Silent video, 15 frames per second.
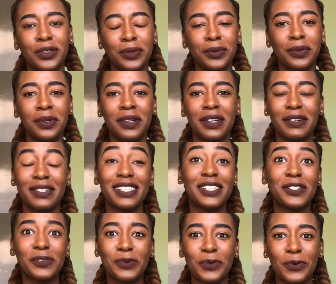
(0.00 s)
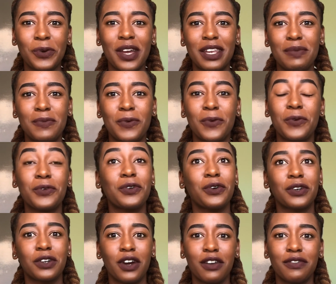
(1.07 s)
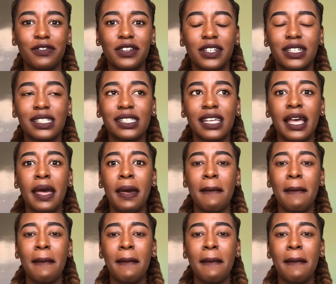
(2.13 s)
know, I wasn't so sure anymore, or not confident,